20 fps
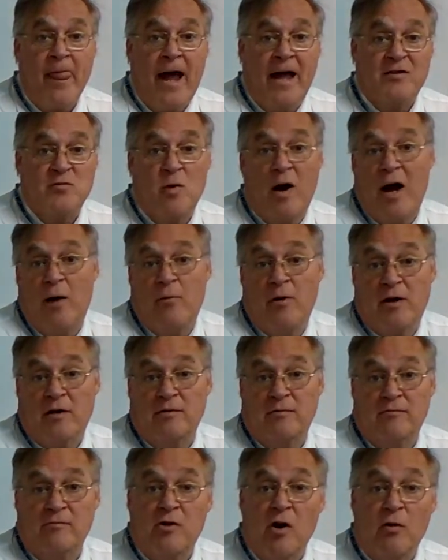that's why I want to
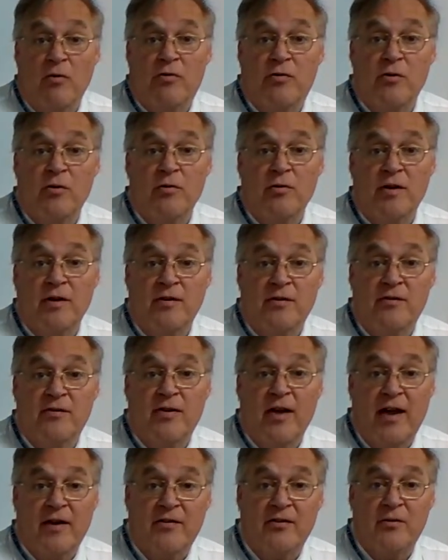go through these
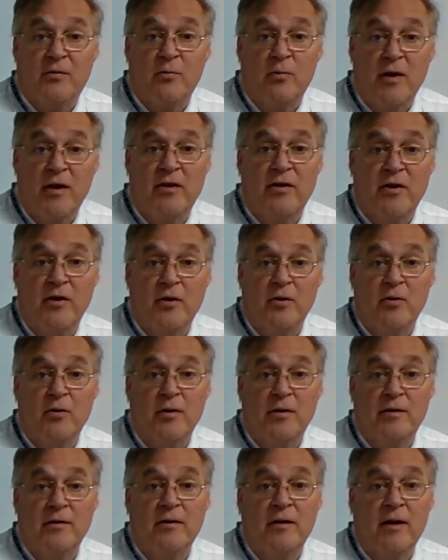tests with you
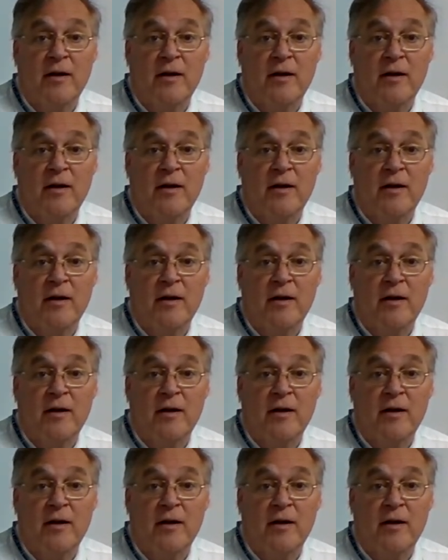and